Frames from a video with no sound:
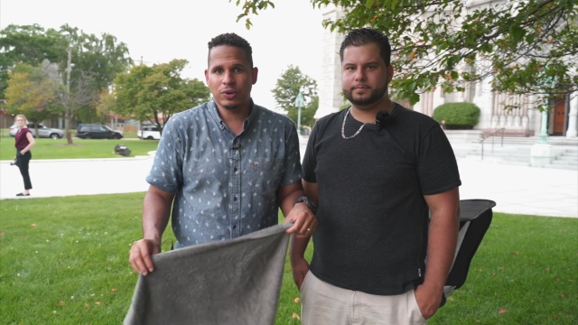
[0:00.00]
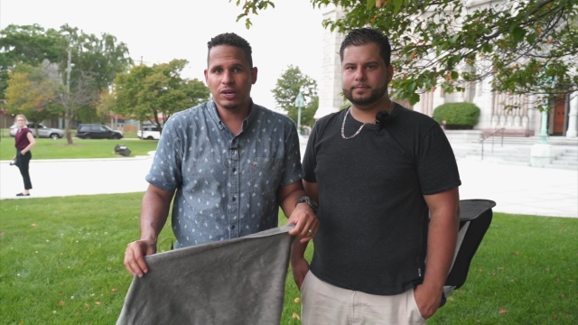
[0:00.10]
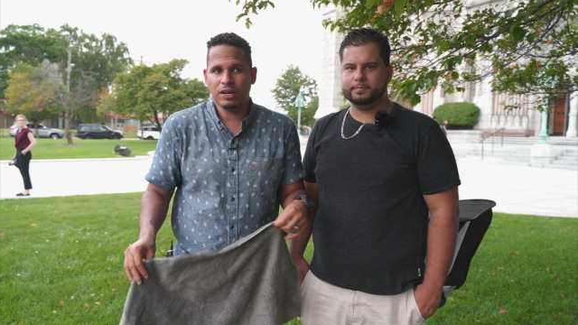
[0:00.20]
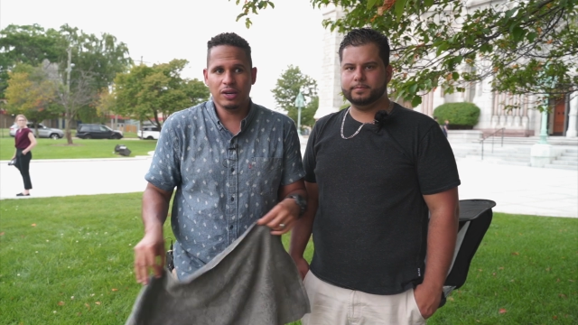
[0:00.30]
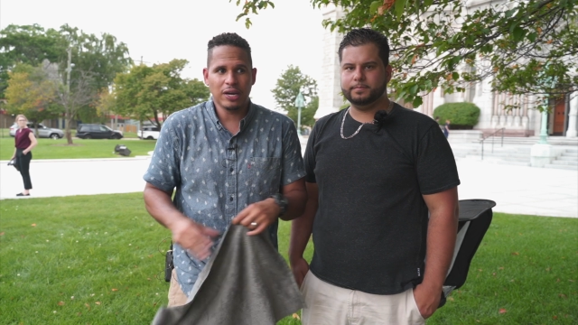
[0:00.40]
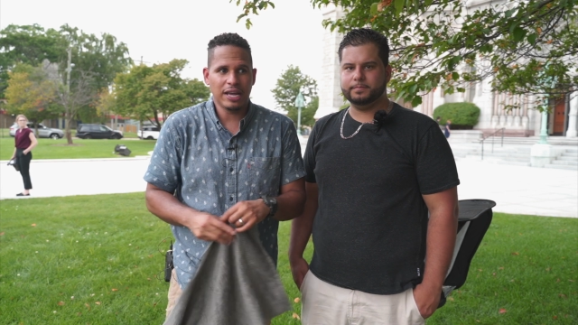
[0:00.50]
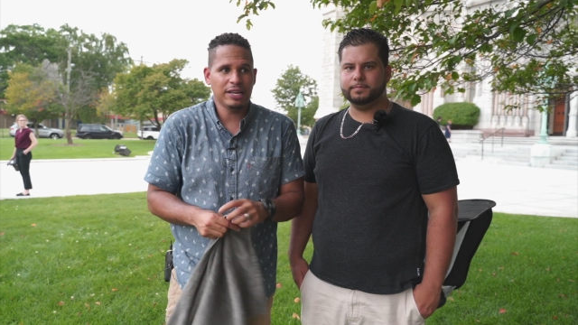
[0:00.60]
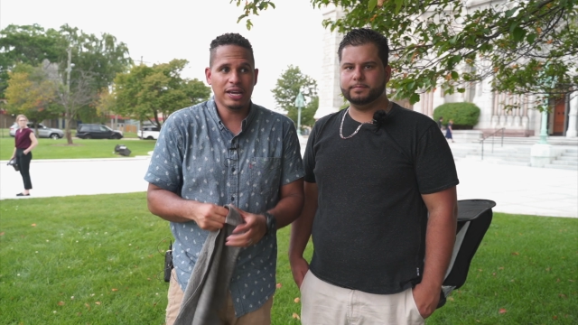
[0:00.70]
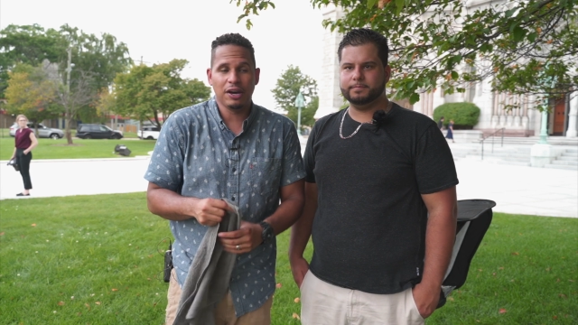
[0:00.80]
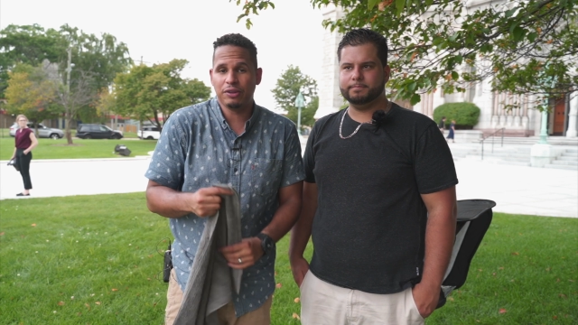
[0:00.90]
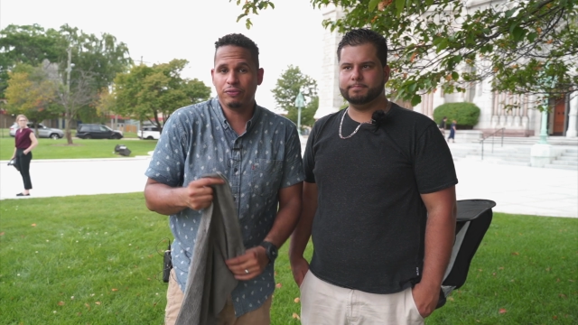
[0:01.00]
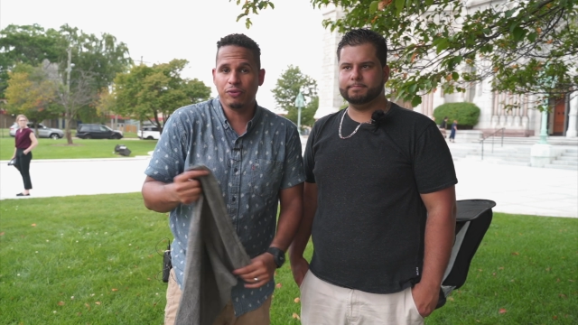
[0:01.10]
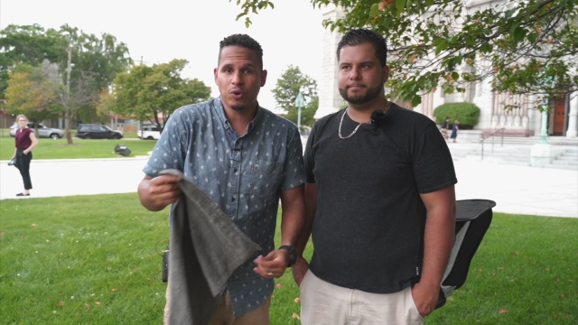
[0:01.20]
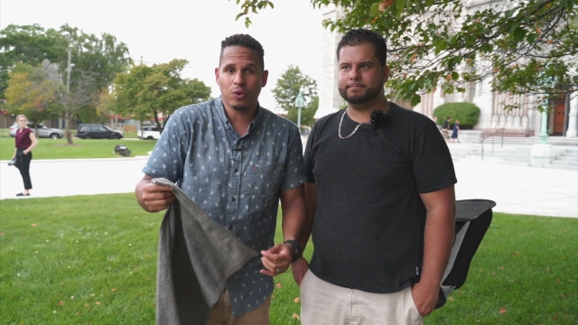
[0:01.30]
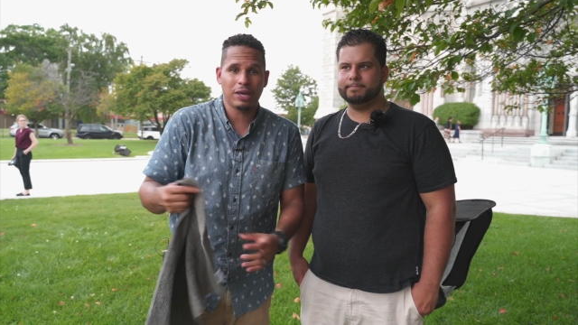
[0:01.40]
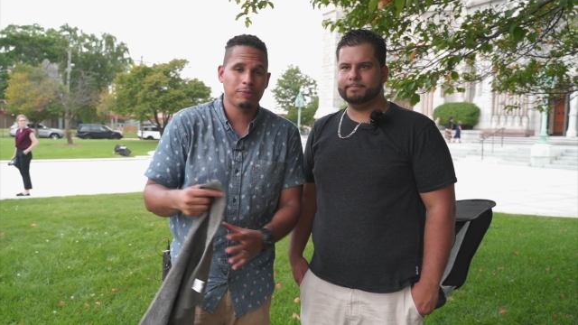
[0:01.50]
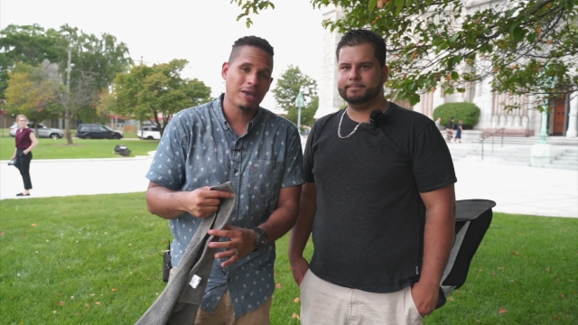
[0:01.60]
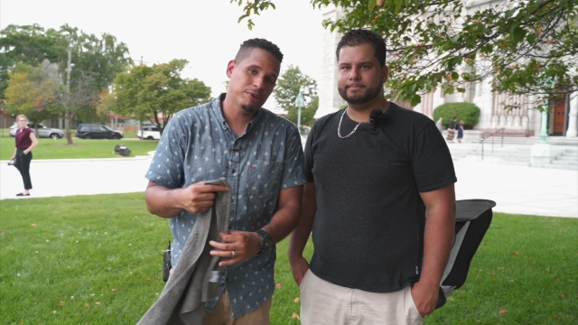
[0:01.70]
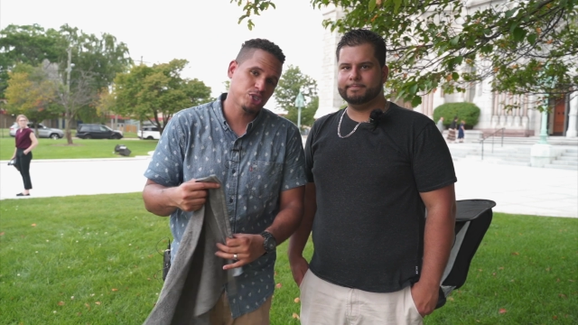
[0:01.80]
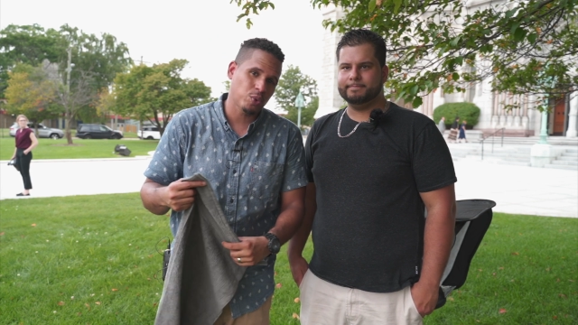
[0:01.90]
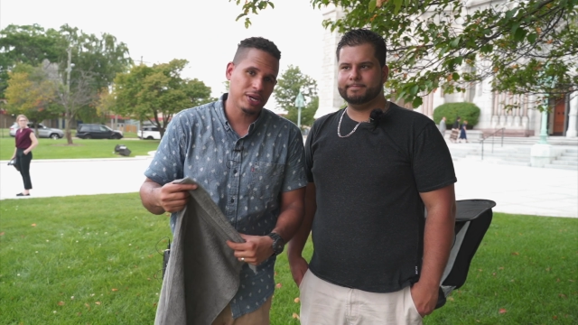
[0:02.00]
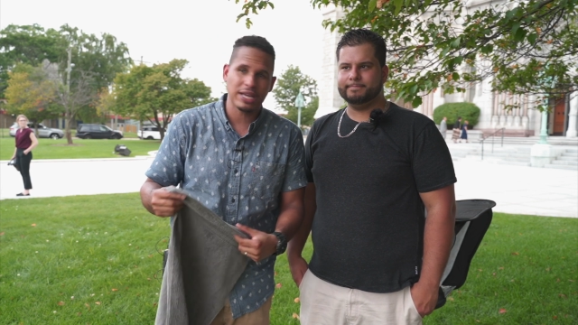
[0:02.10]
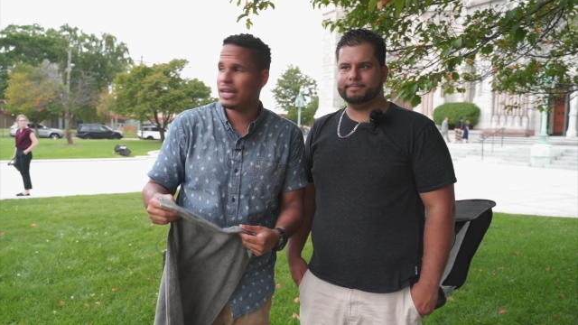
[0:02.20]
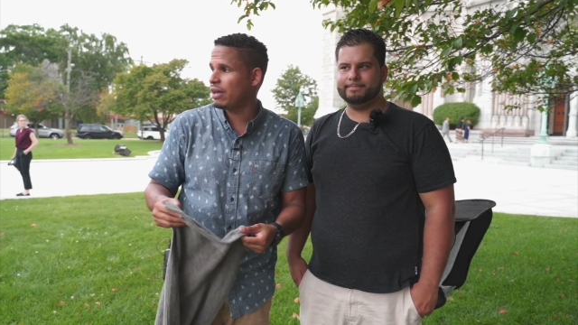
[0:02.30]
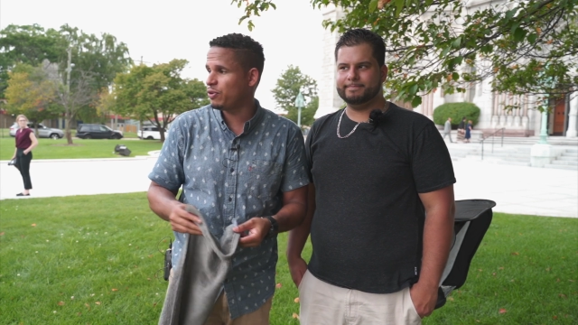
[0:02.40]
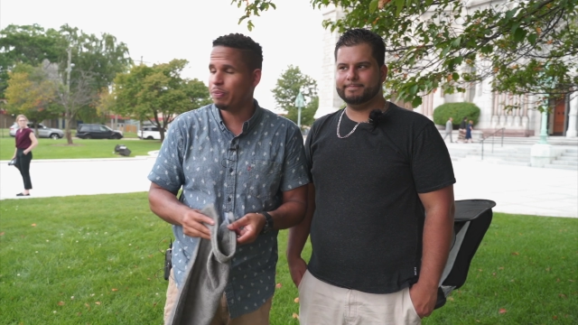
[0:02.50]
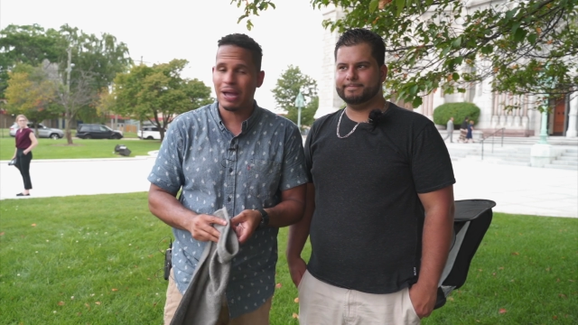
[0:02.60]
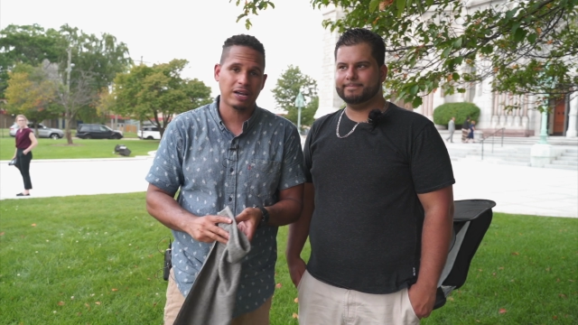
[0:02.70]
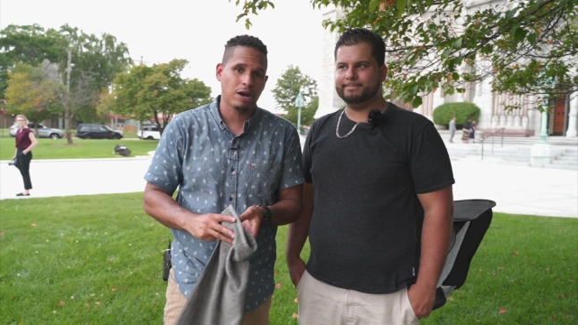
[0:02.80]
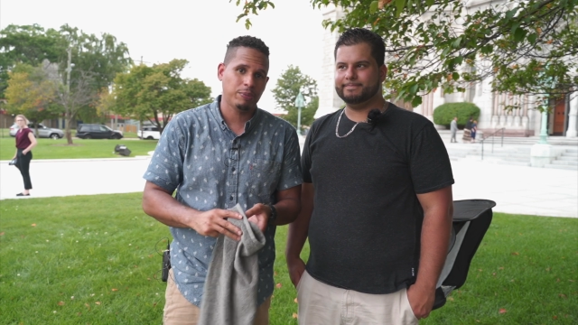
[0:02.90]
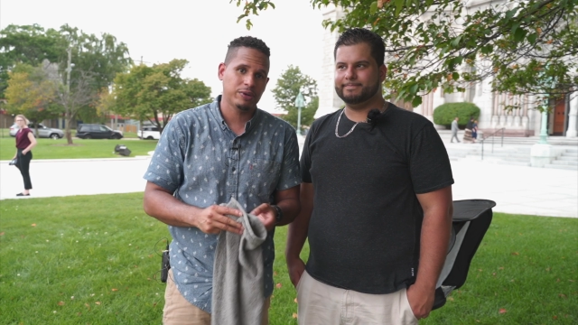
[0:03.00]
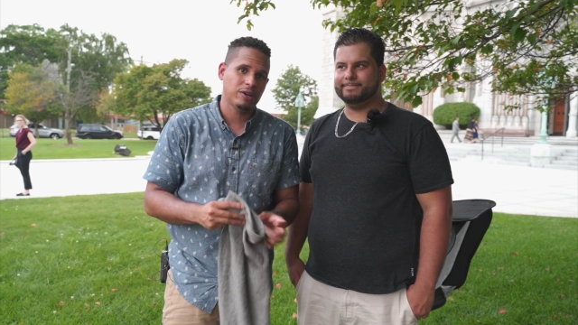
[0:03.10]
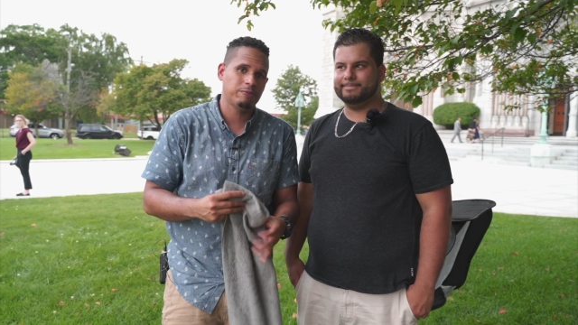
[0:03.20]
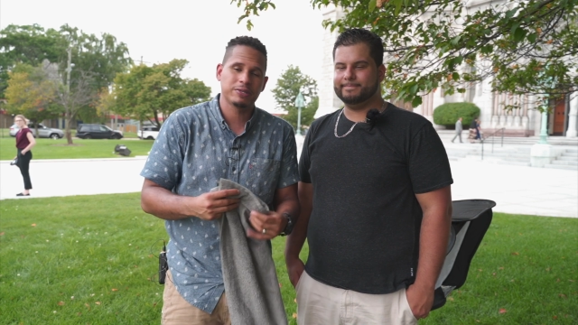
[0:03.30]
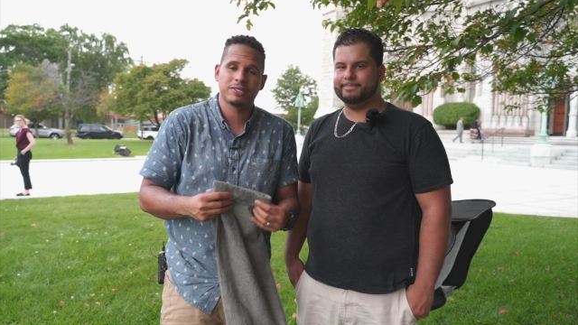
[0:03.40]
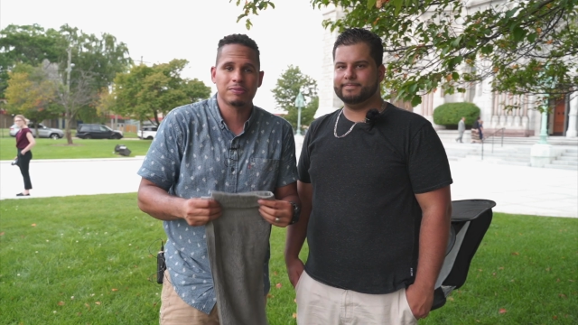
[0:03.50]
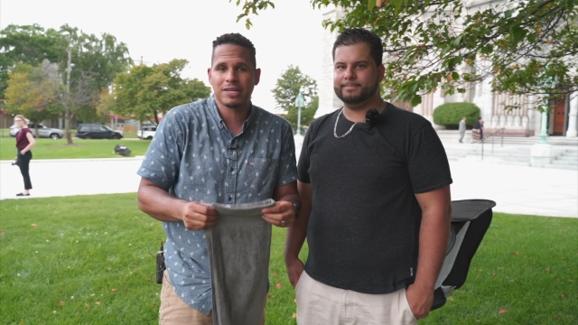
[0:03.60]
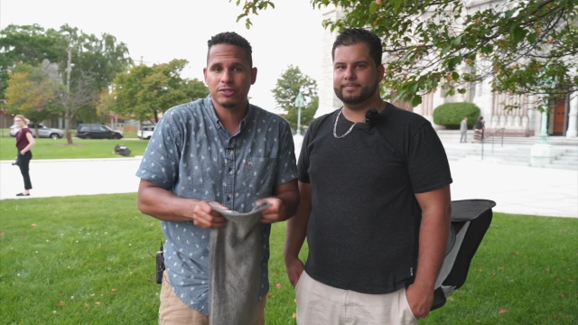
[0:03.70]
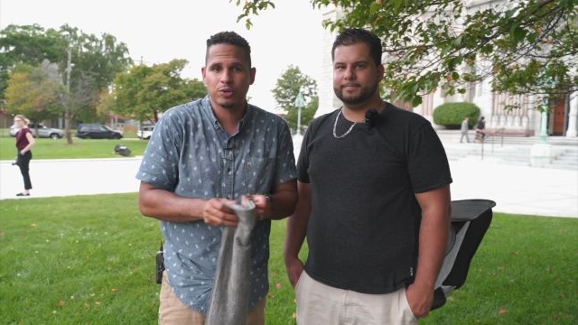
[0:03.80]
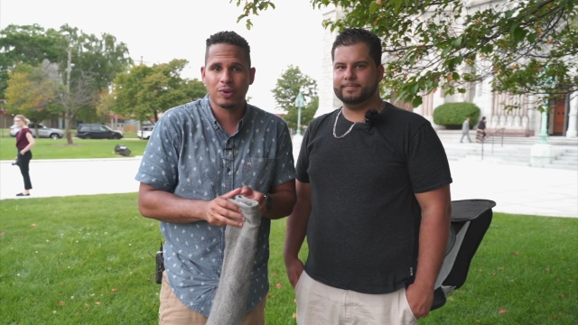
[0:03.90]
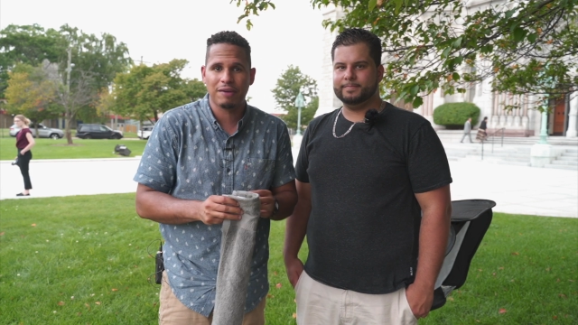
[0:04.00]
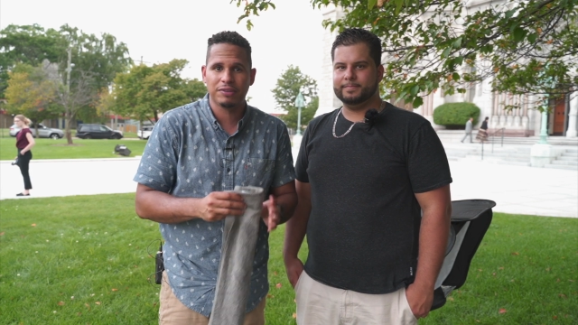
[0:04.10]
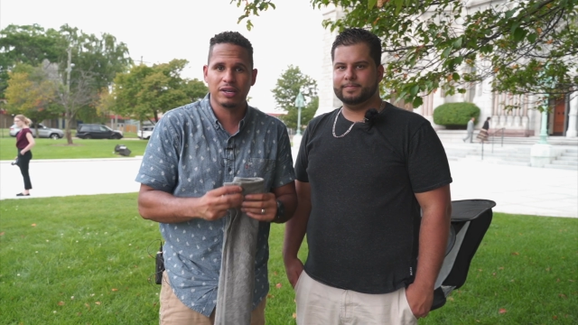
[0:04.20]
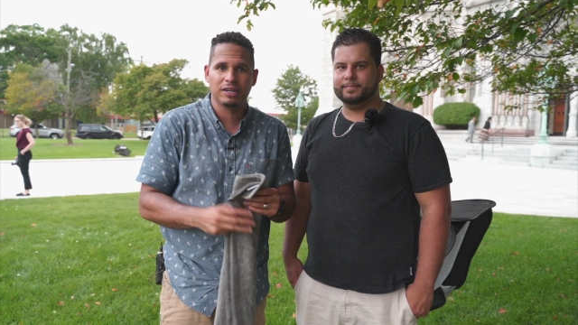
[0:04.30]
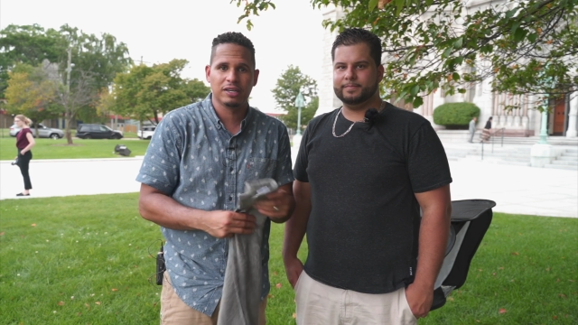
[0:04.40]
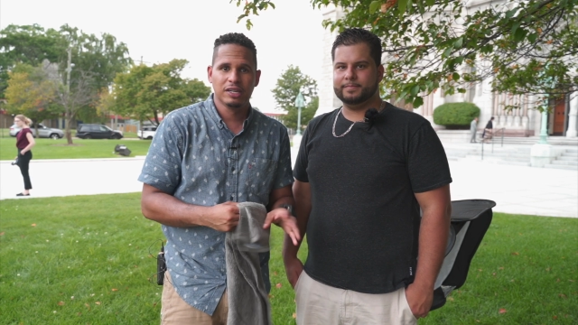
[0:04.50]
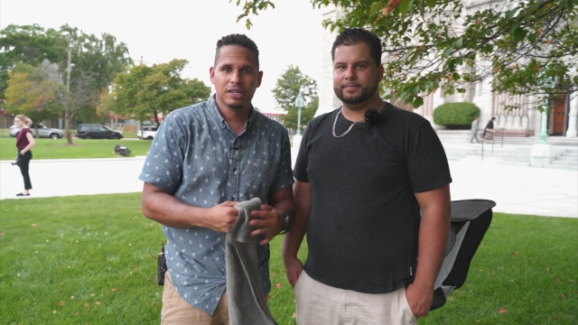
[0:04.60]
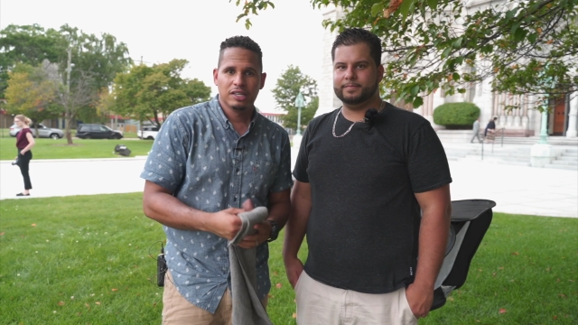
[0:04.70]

Speaker 1: with uh, any other focal length, maybe a 28 if you back up enough, but sometimes you don't have the